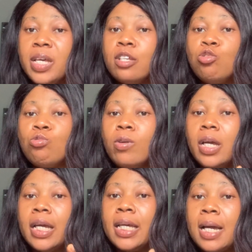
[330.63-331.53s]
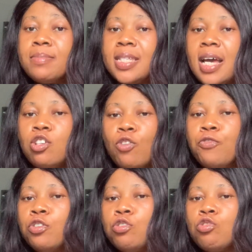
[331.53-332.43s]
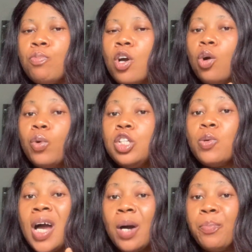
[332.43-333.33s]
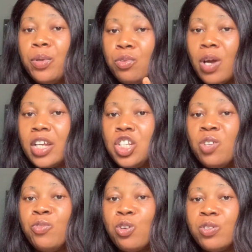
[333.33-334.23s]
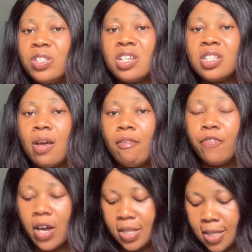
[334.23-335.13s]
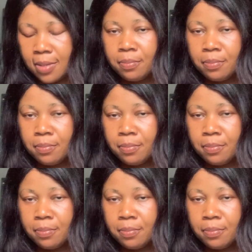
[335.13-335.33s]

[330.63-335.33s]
into game side of YouTube, which will help you to achieve those things fast.